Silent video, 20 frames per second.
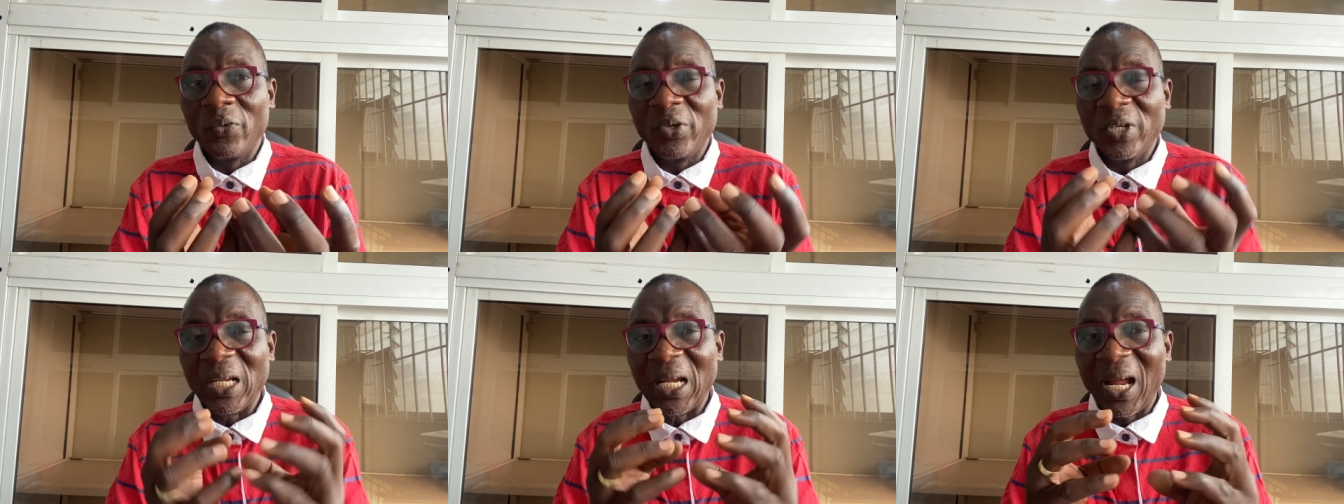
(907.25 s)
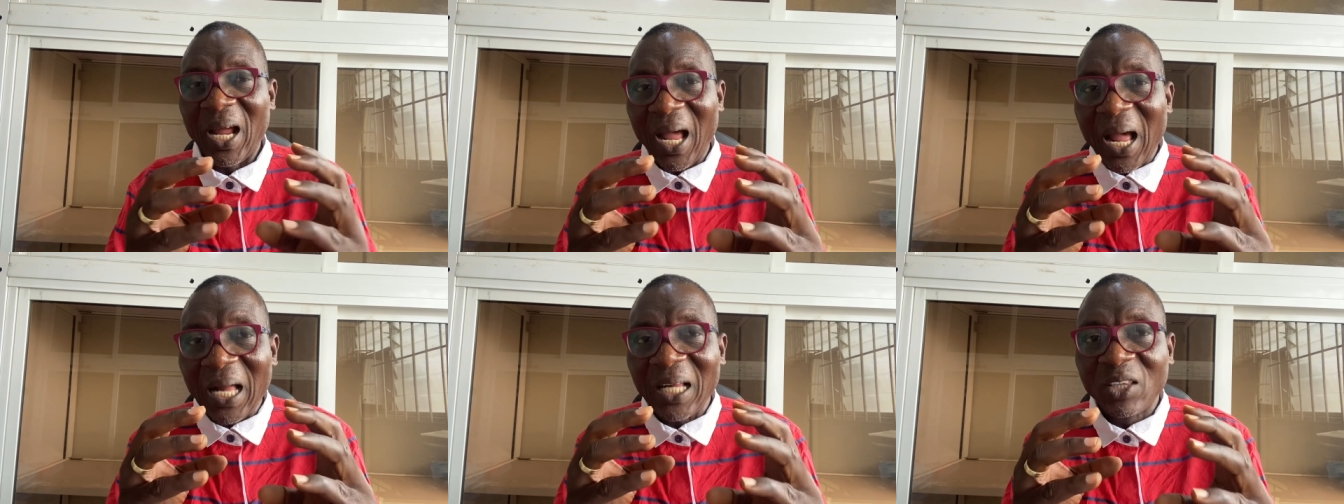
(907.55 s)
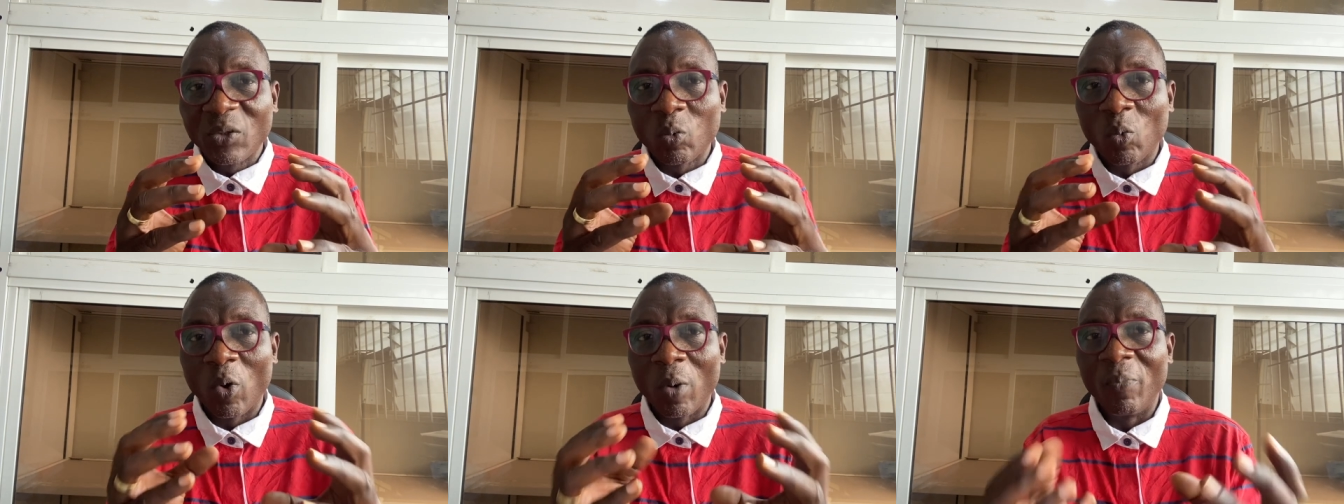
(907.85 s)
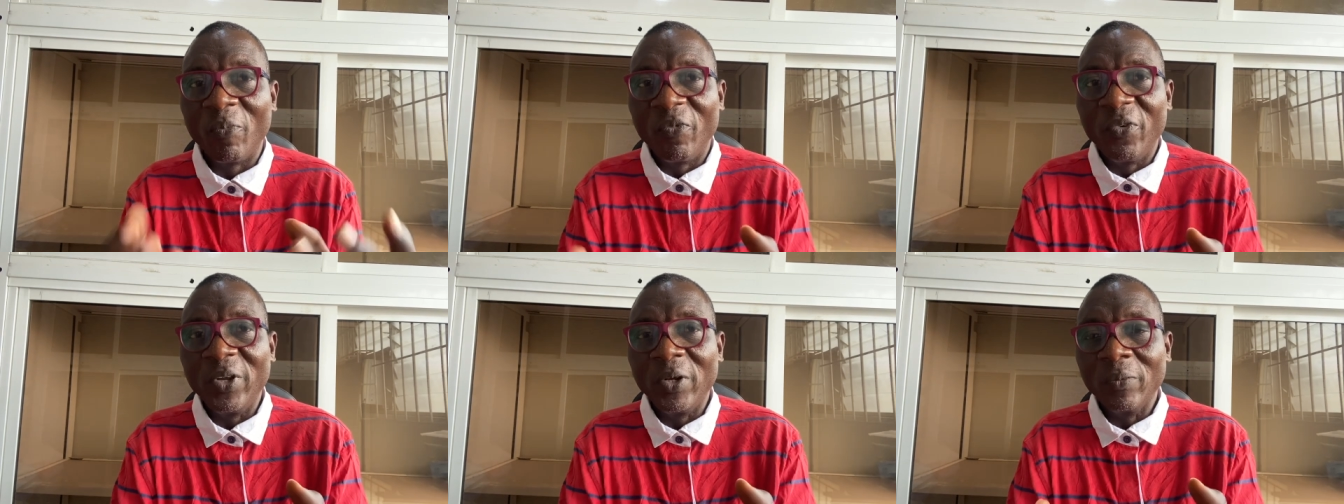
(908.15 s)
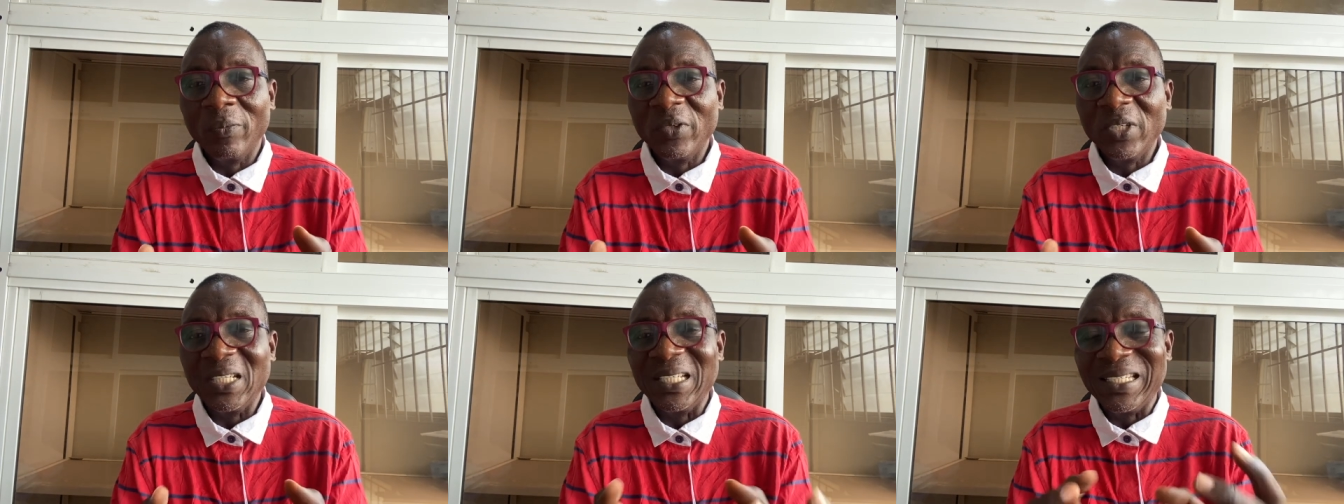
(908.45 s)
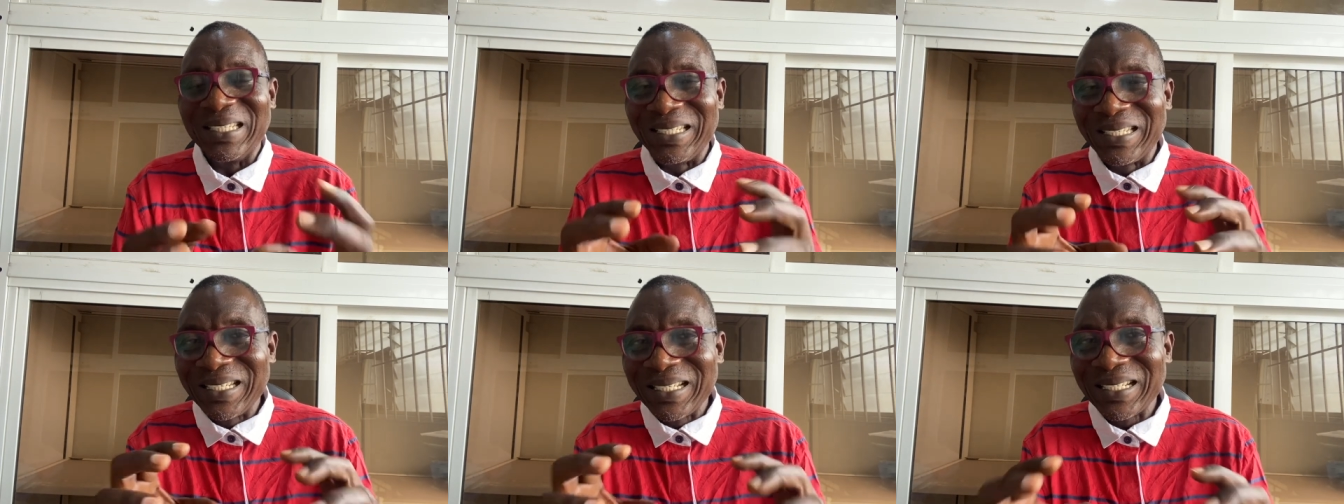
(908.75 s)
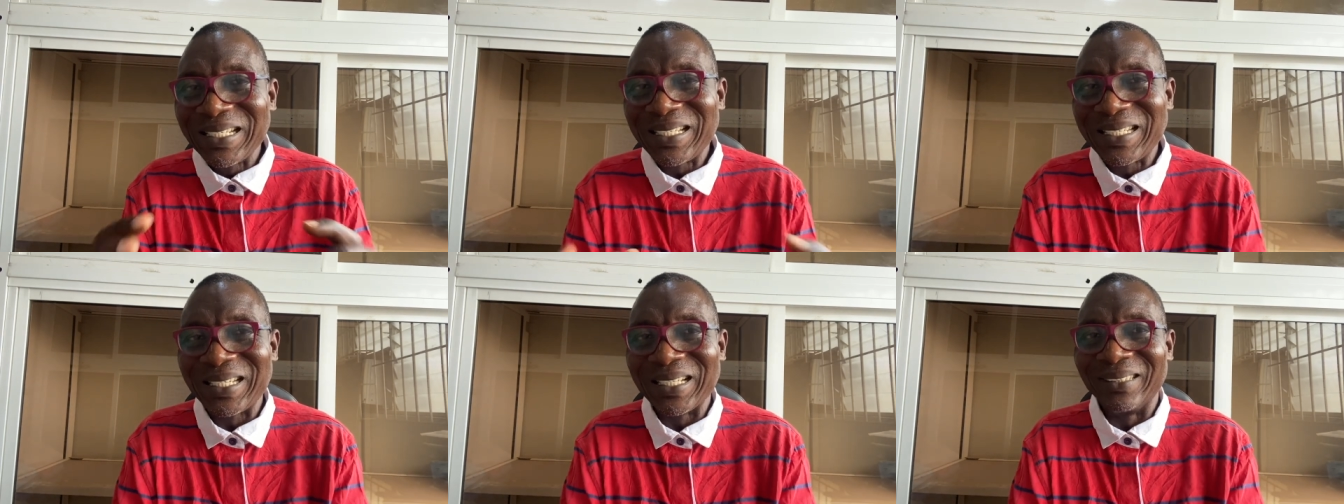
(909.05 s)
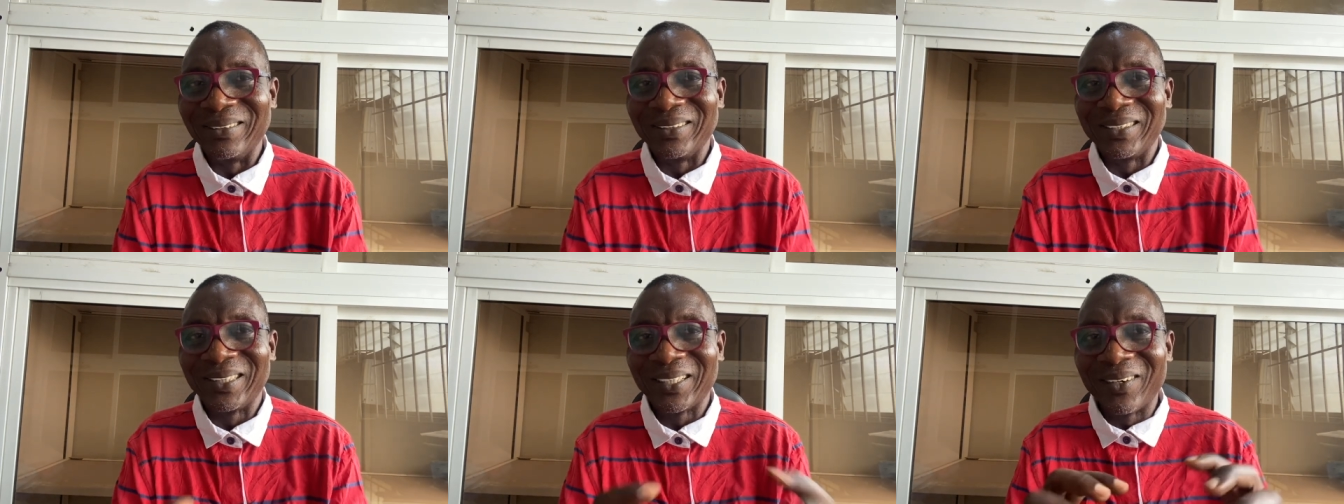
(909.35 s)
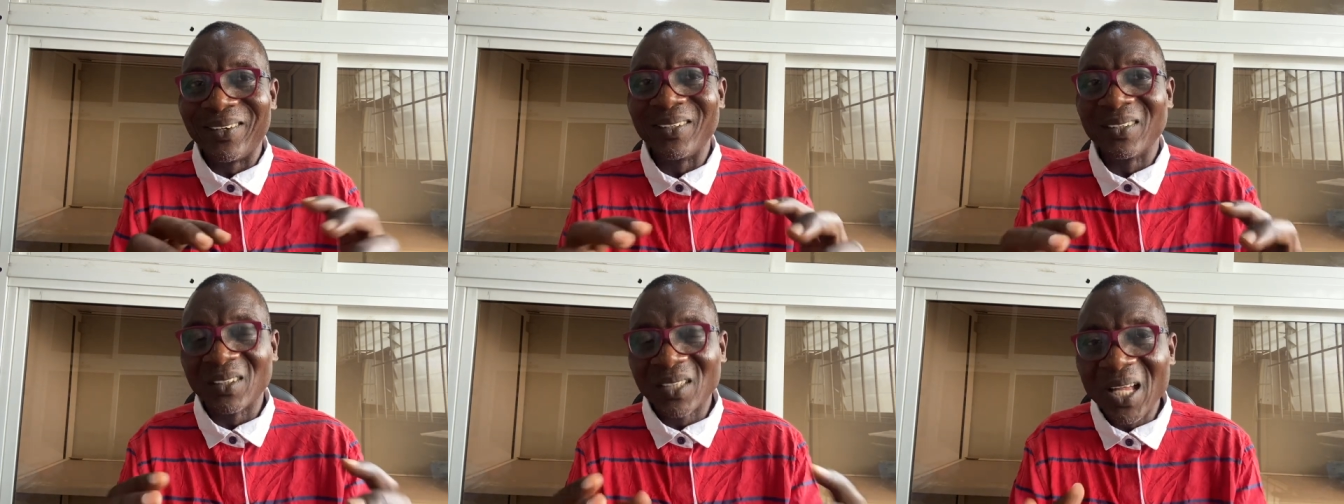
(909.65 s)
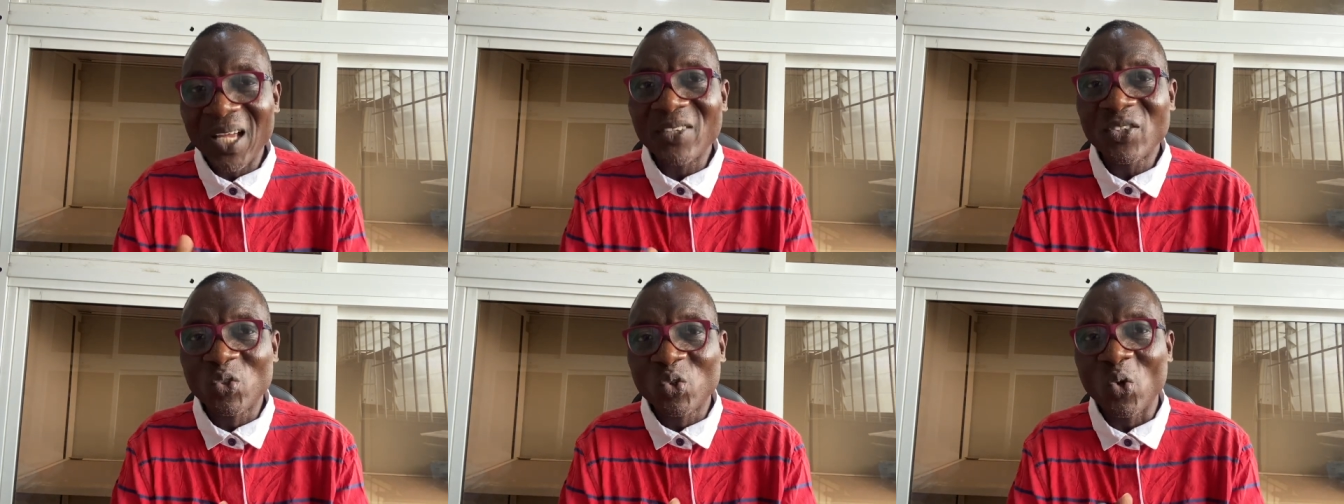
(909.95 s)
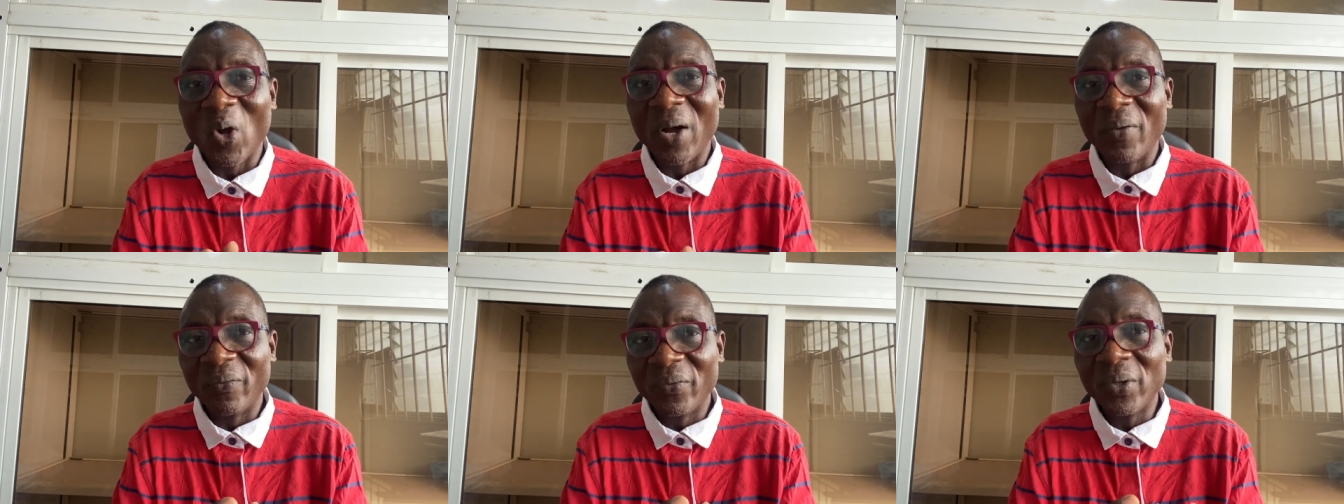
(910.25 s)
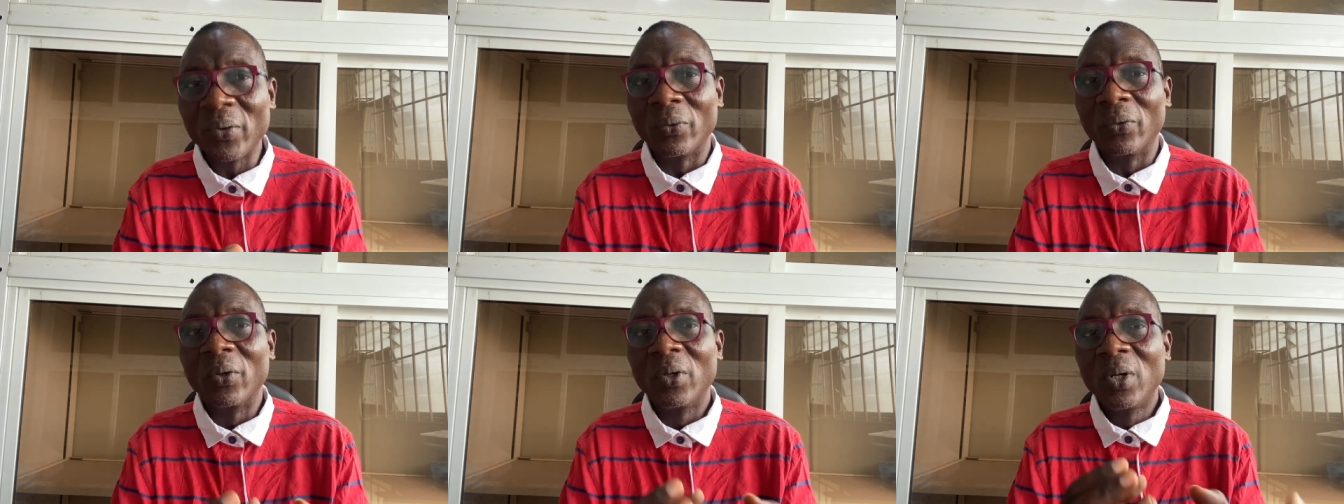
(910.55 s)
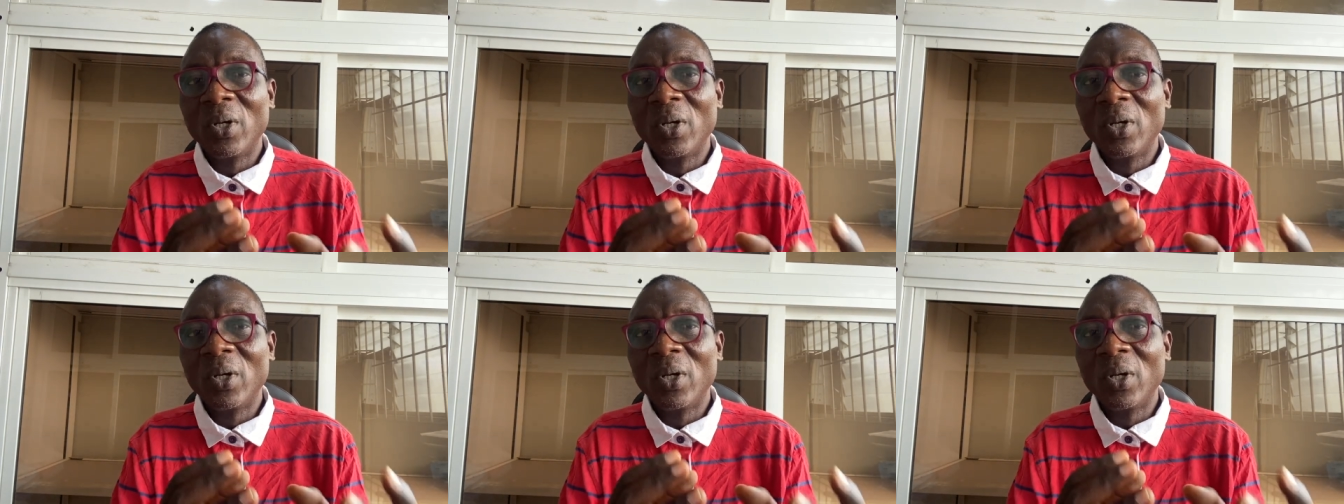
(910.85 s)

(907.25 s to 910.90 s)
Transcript: the earthworm view, the detailed contextual view